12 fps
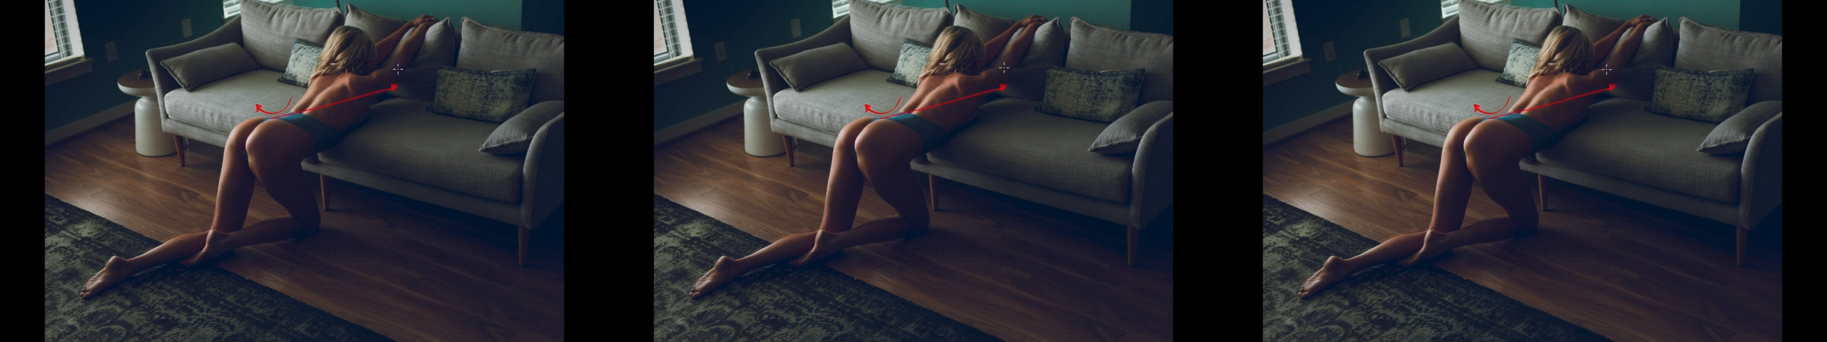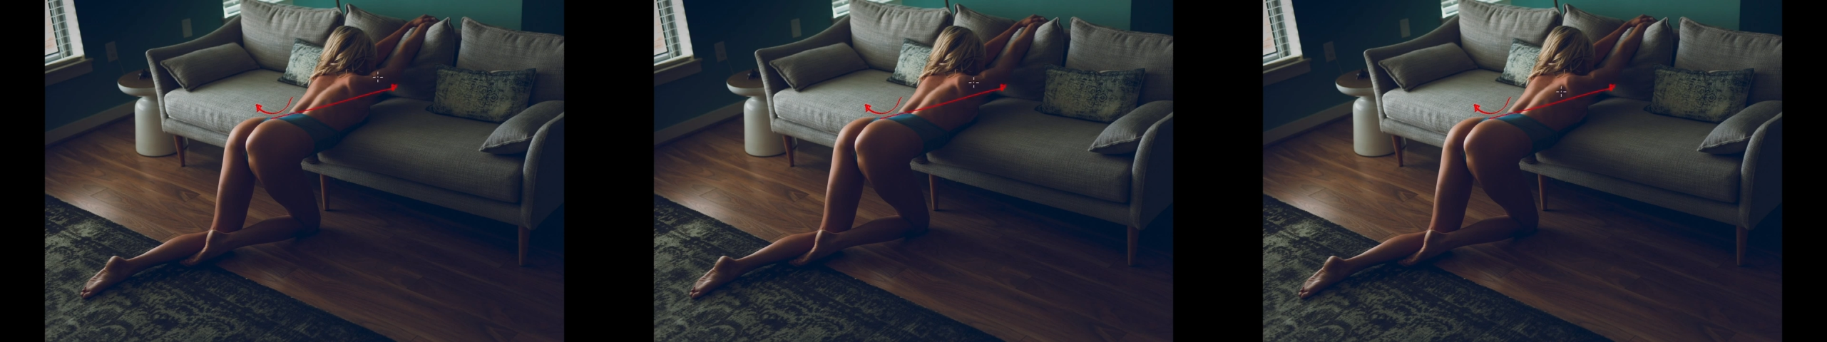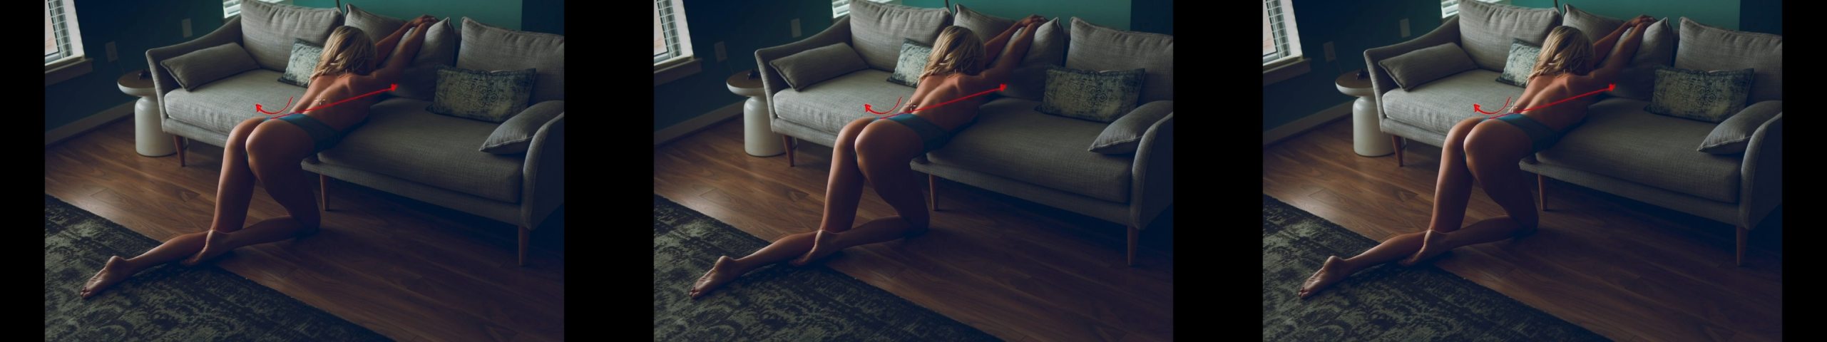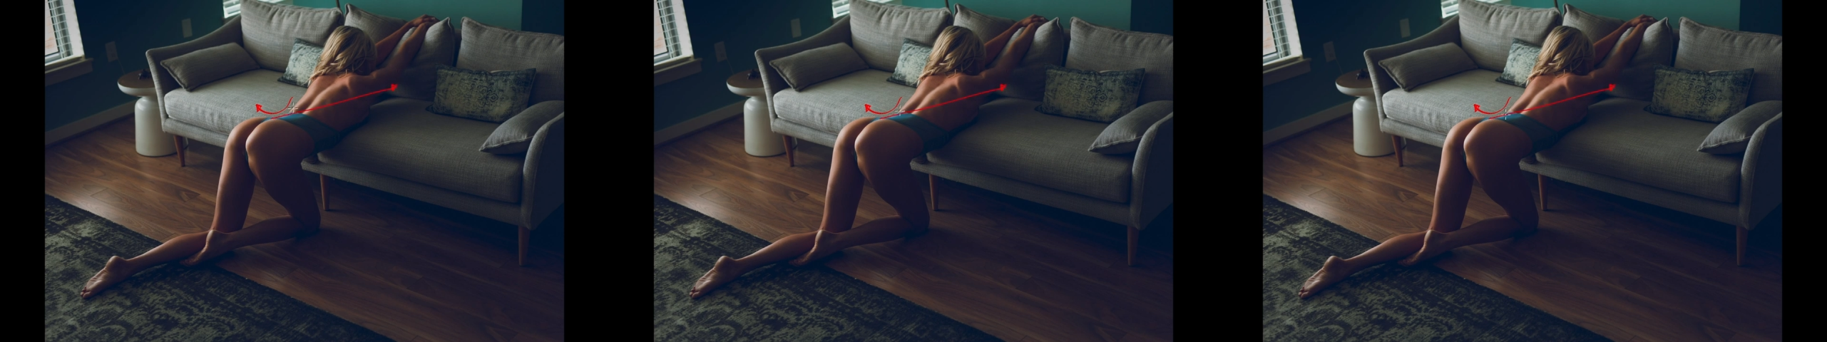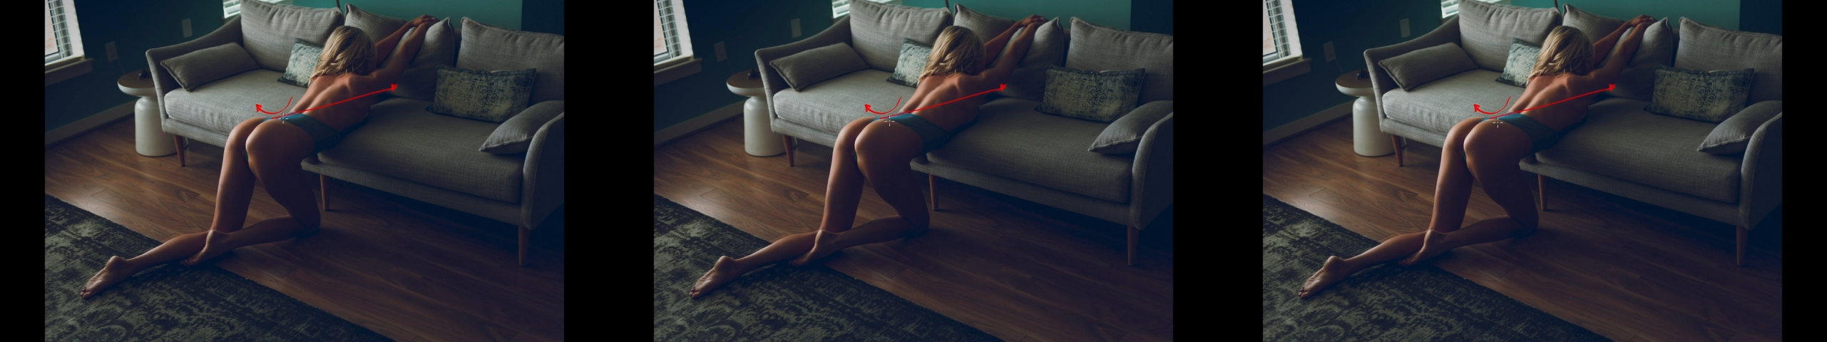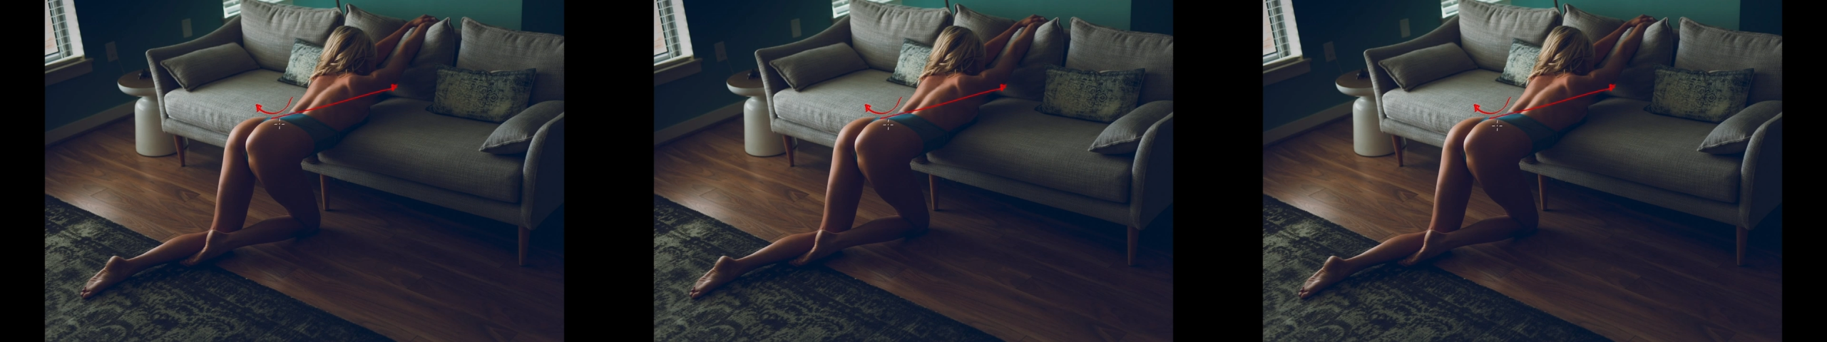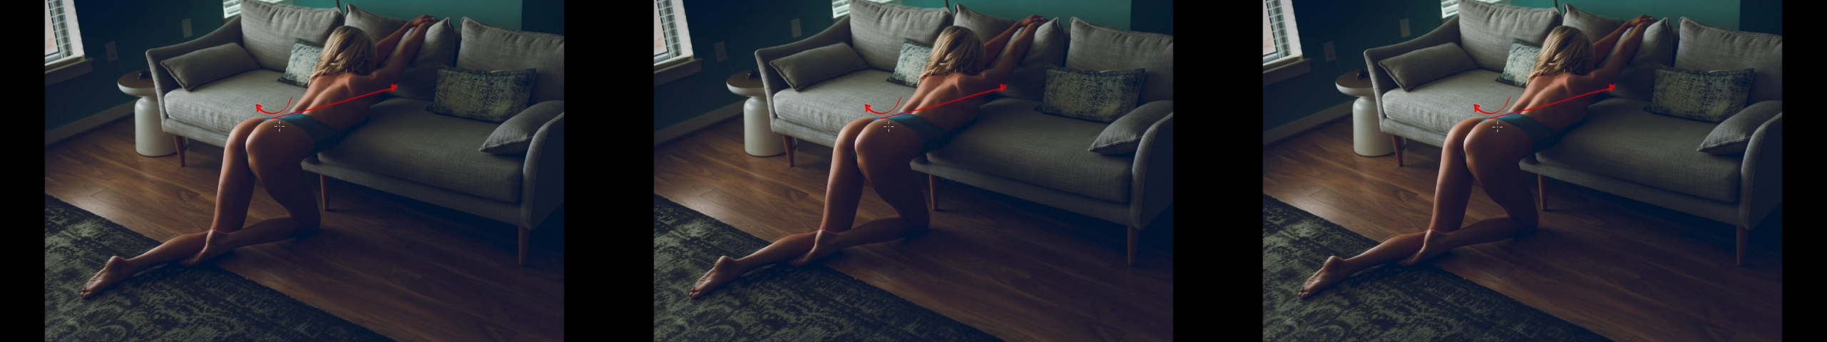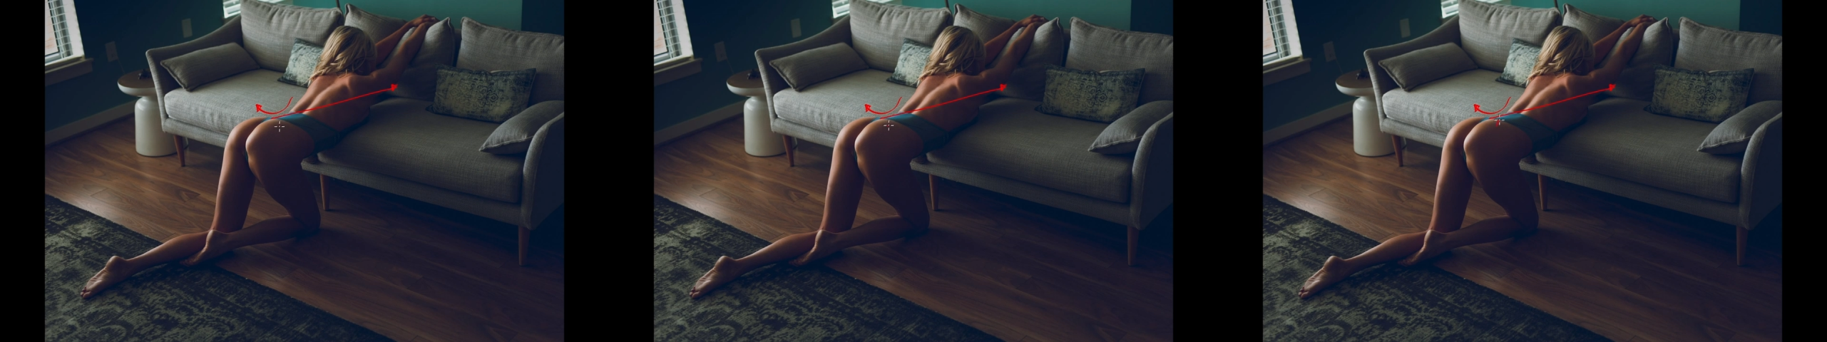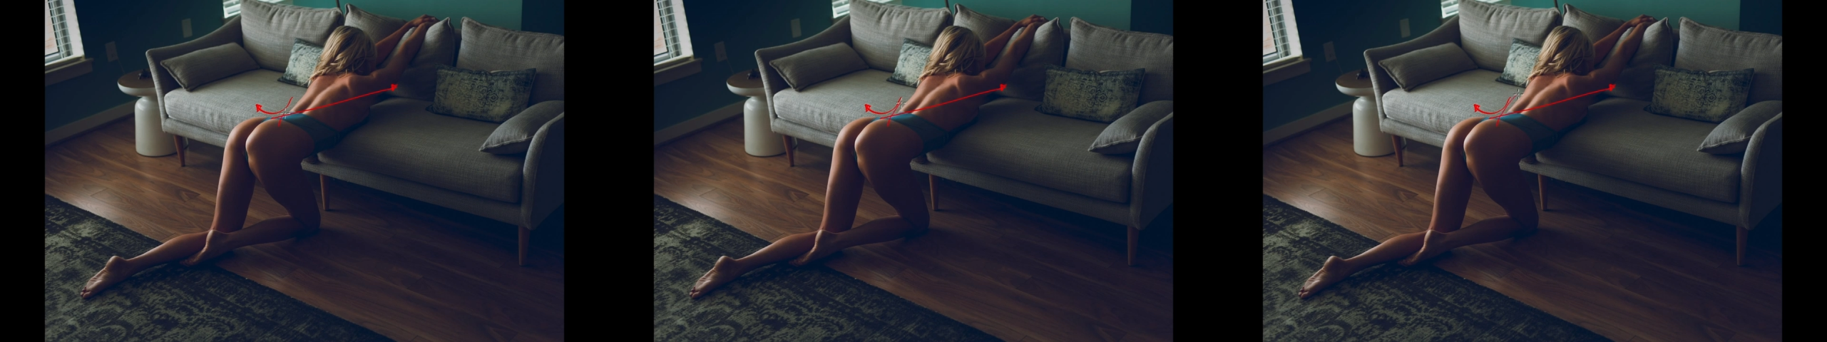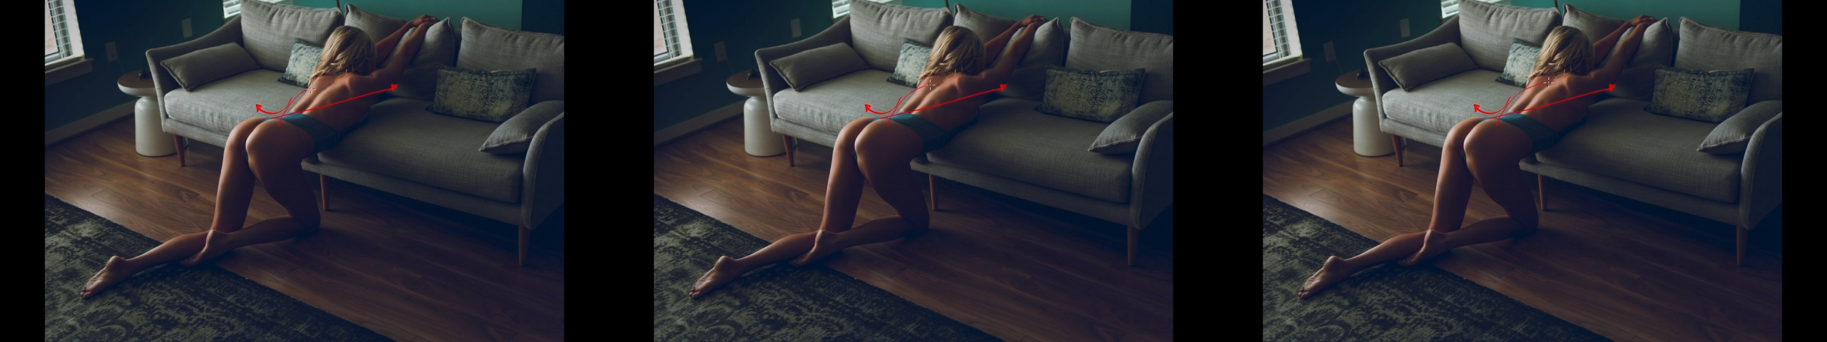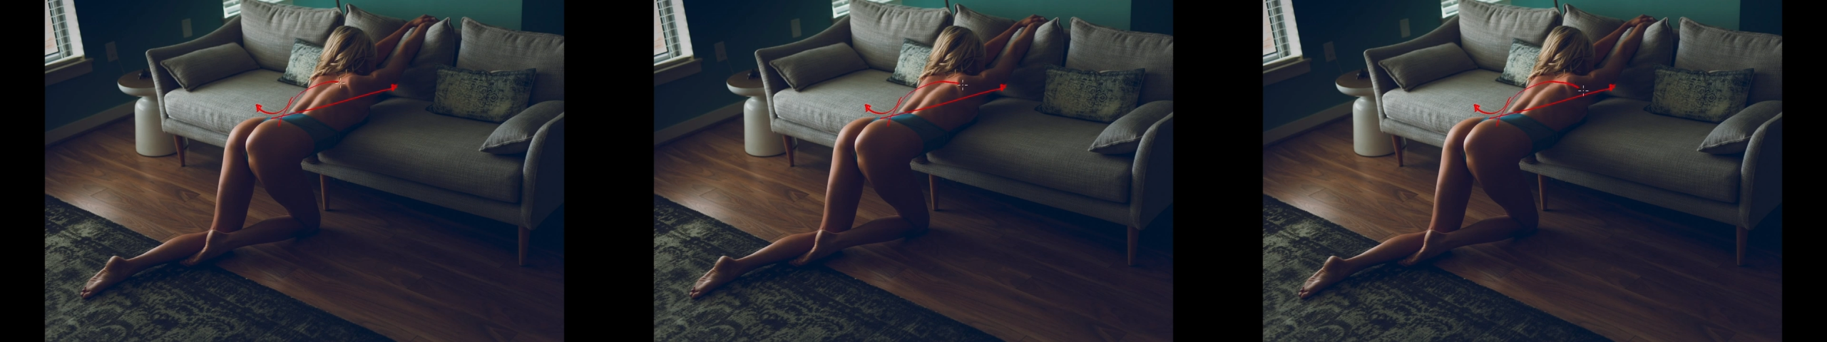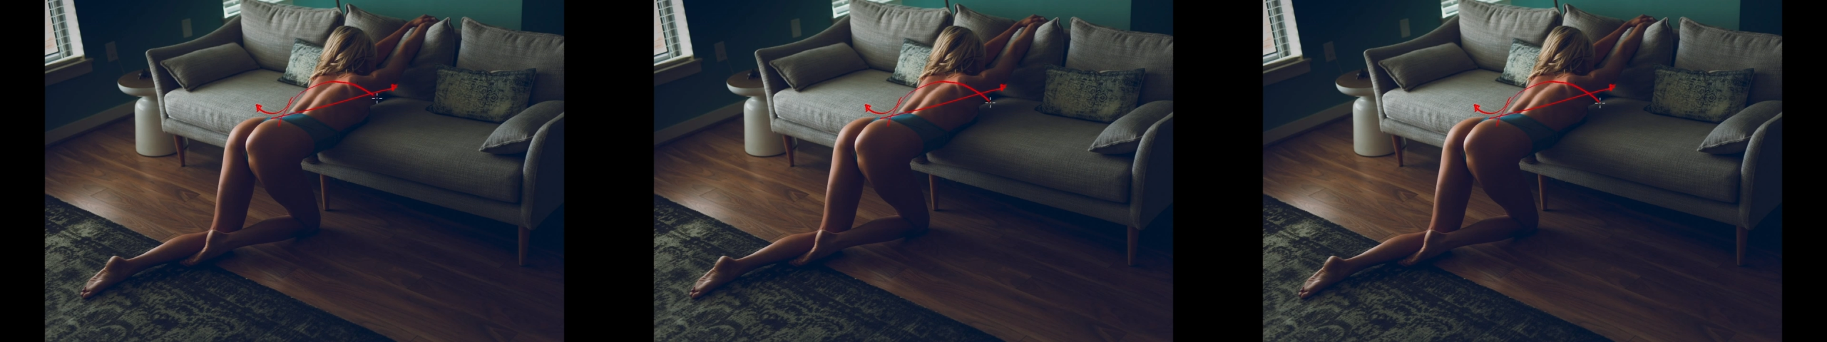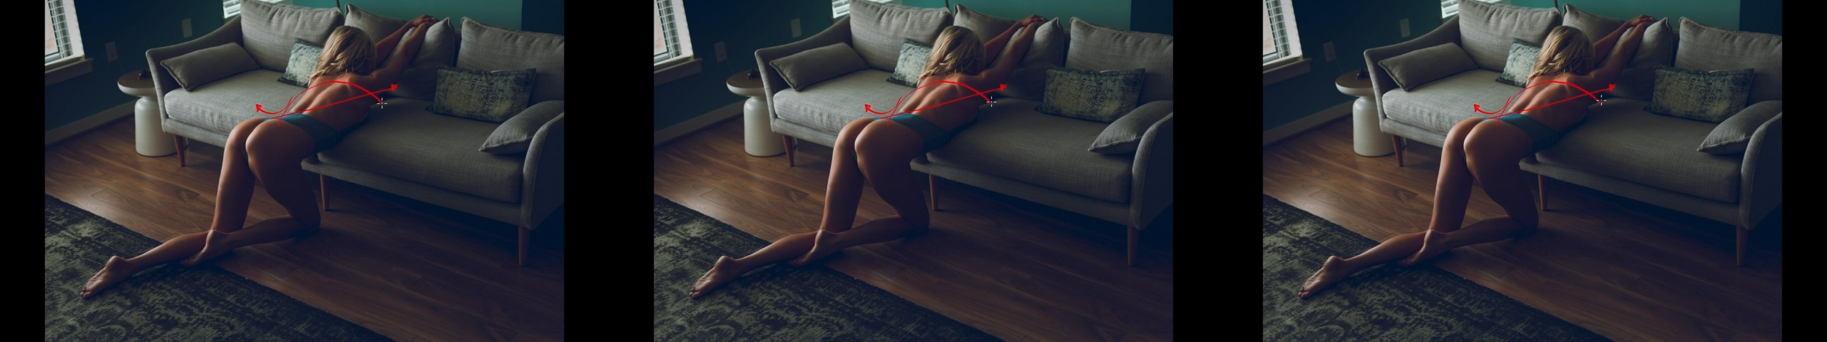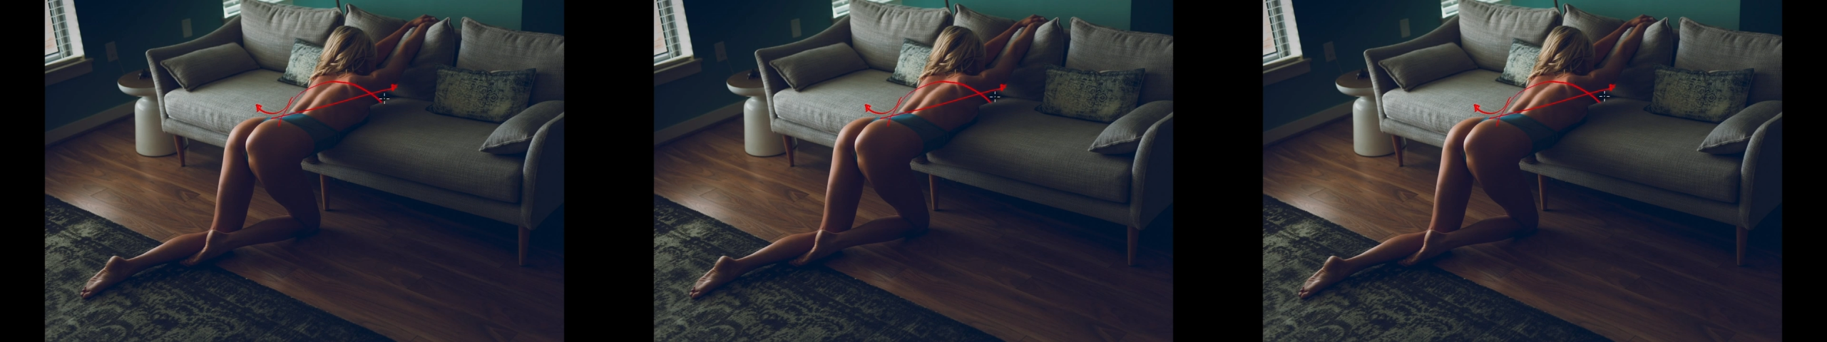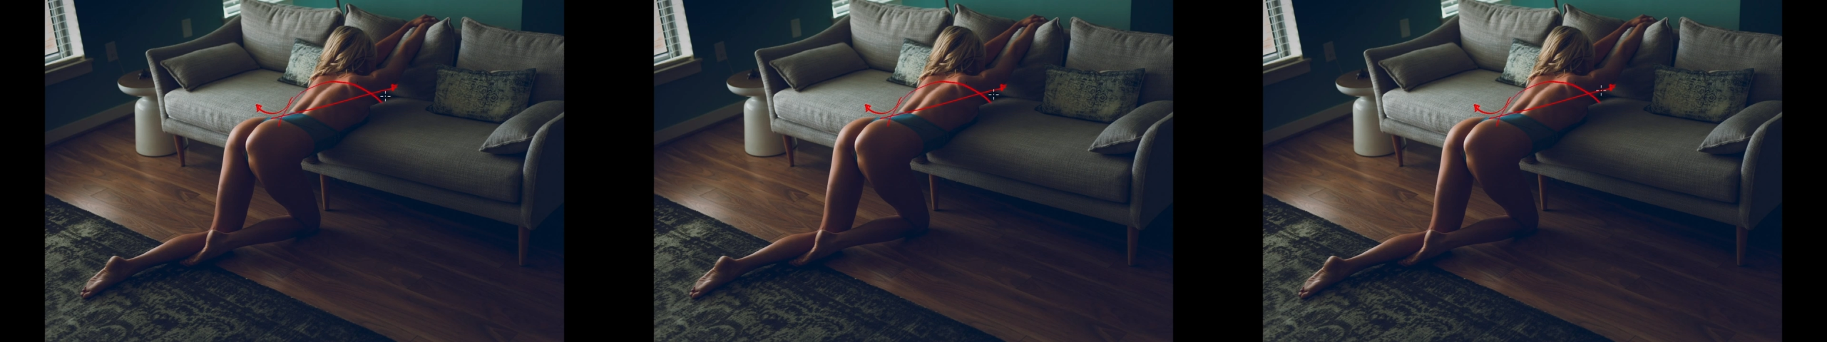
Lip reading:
(no speaker visible)